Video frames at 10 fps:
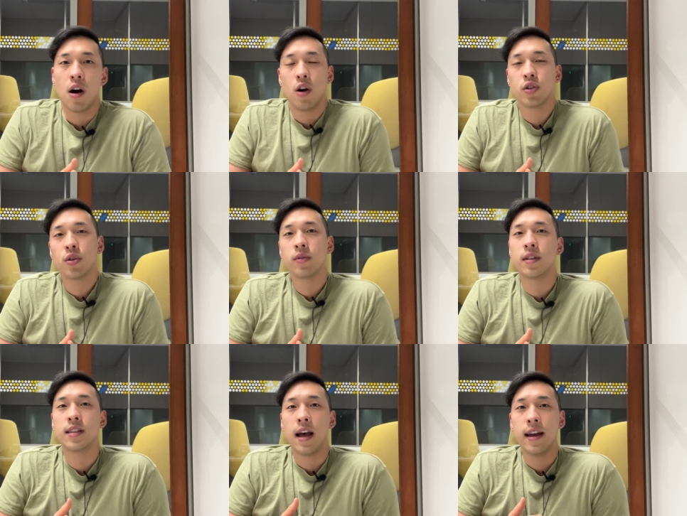Also,
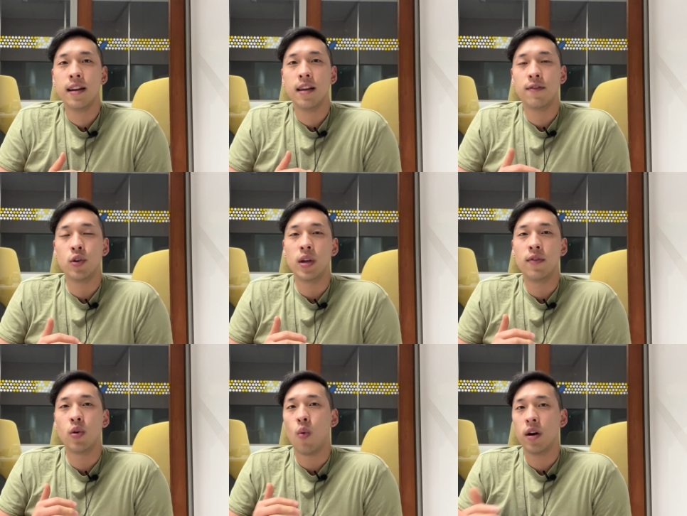decide if you
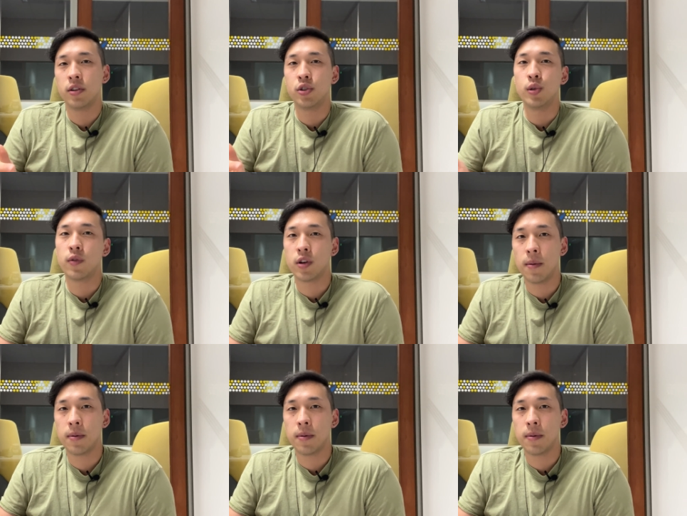even want to shoot for top